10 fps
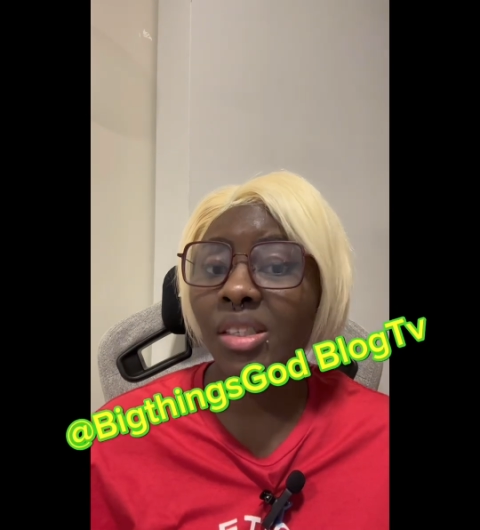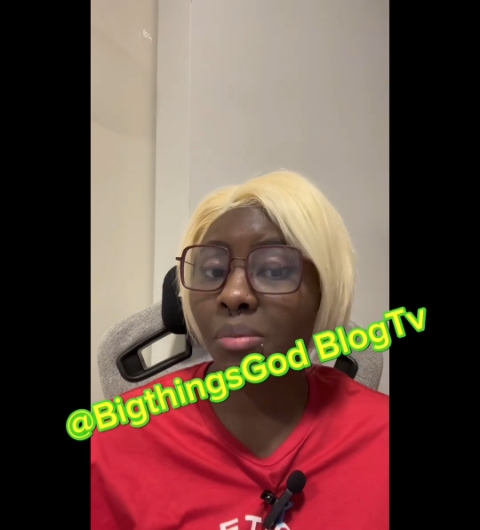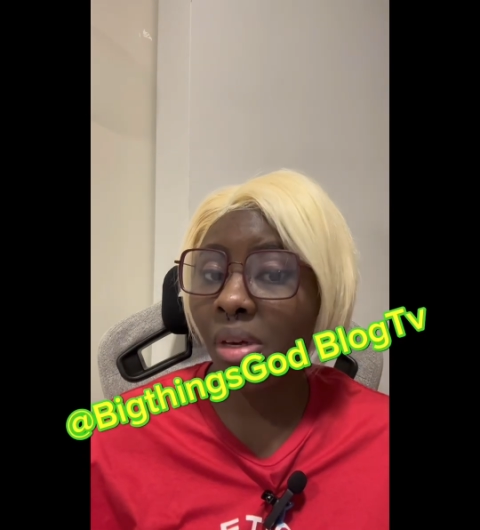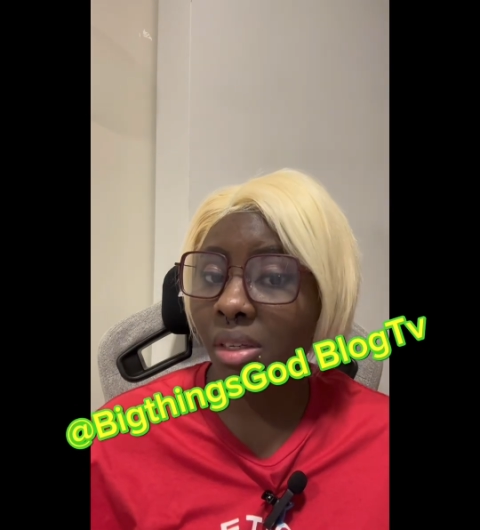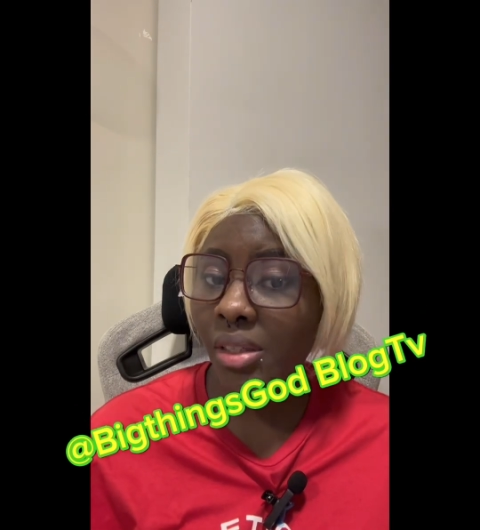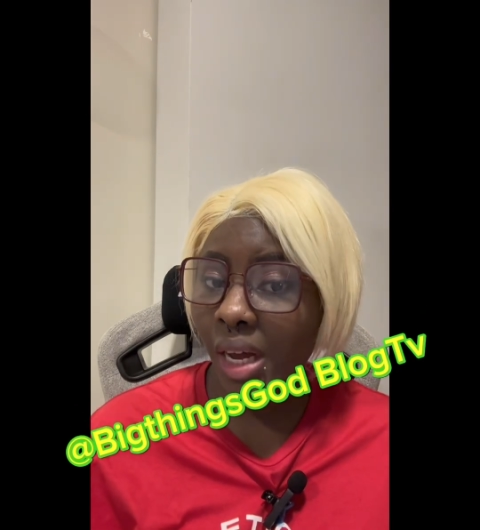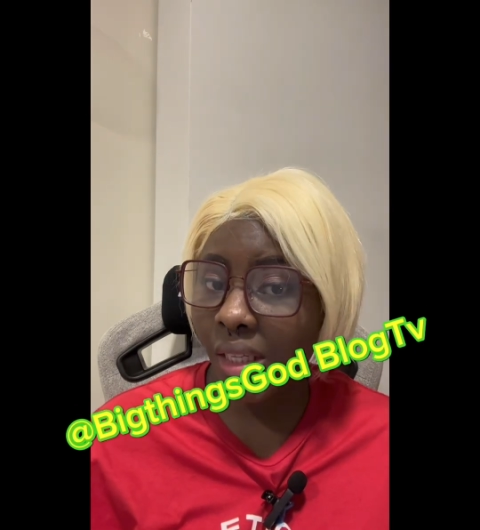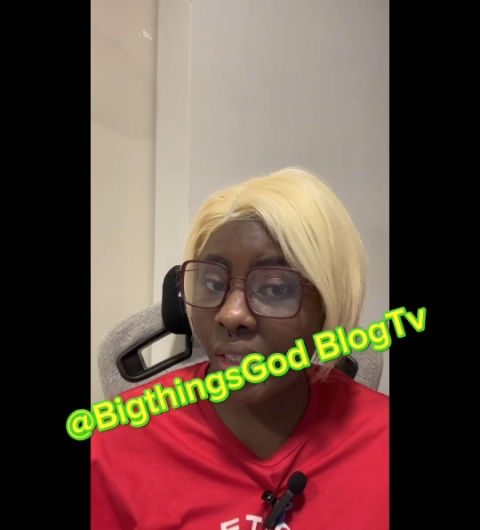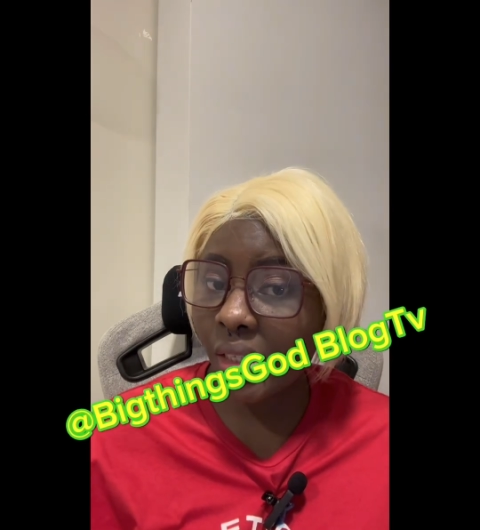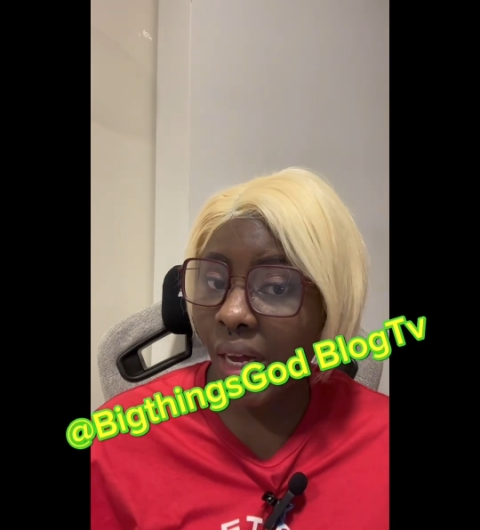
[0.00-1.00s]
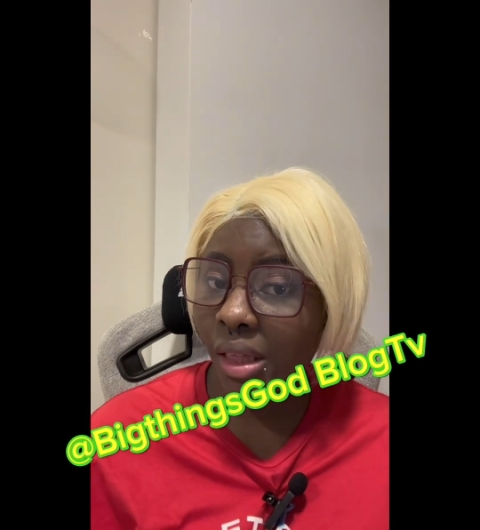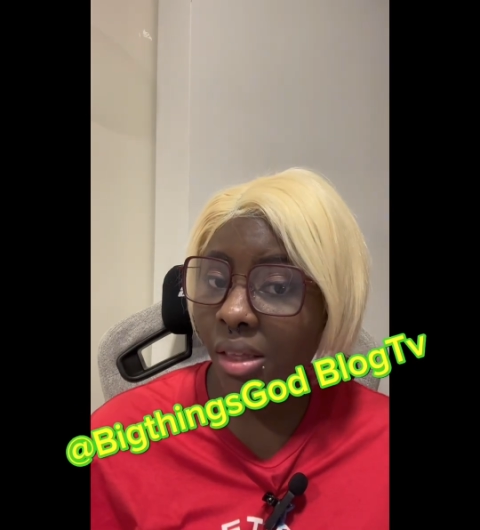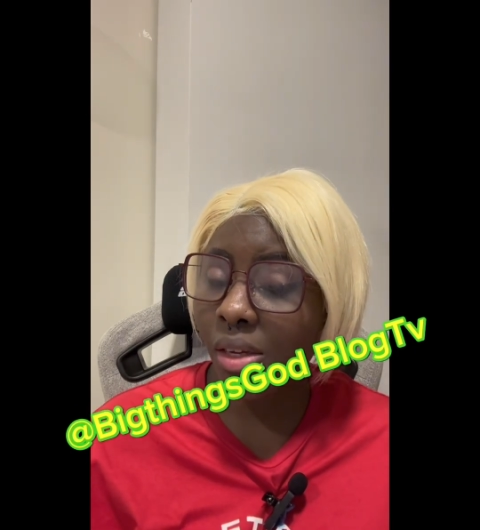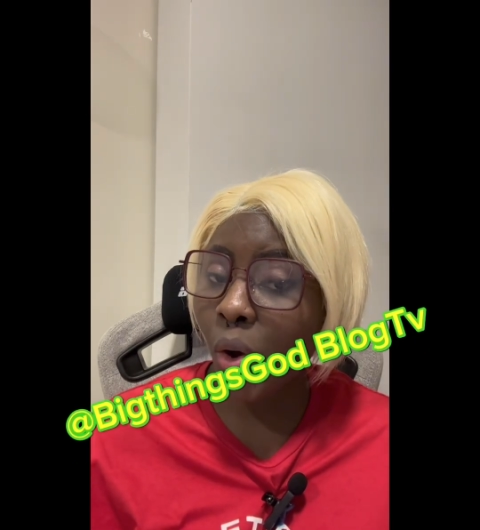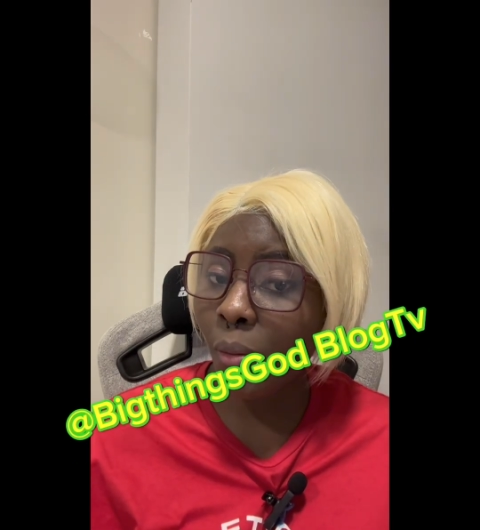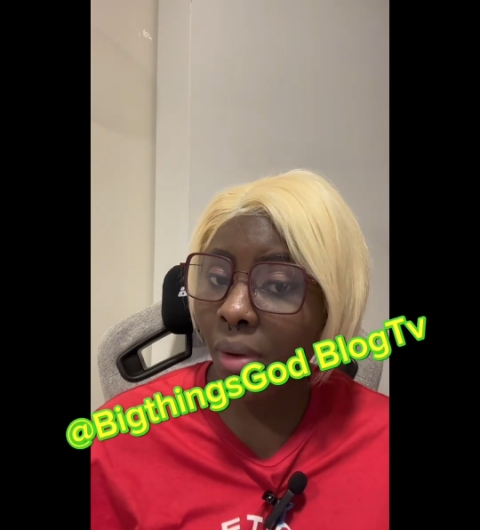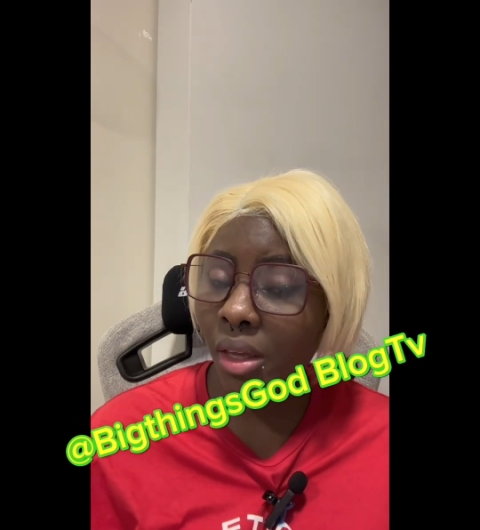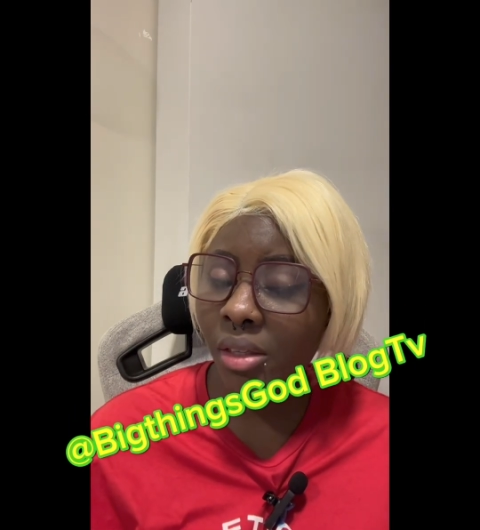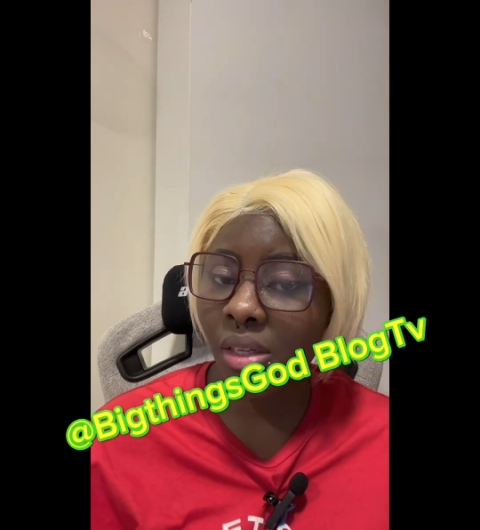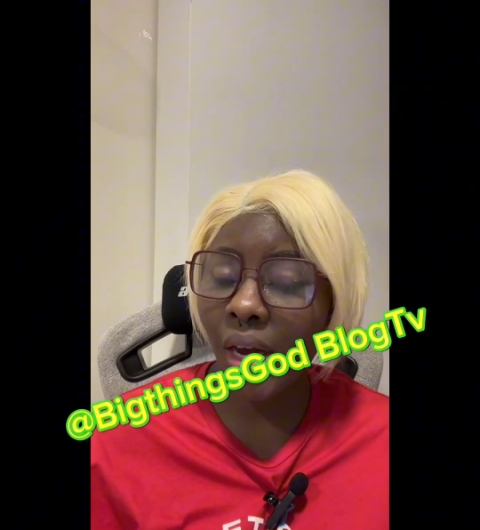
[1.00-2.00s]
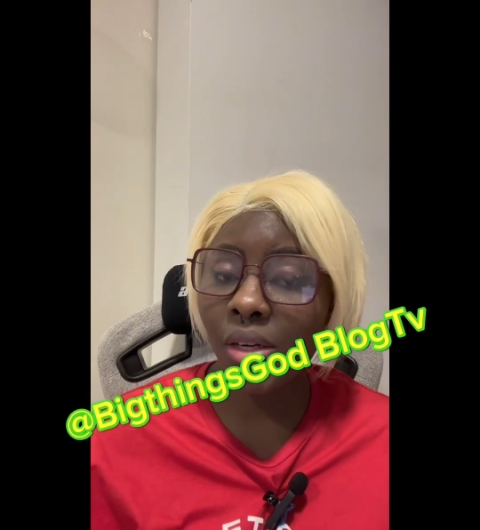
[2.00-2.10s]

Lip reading: Anyway, rest in peace.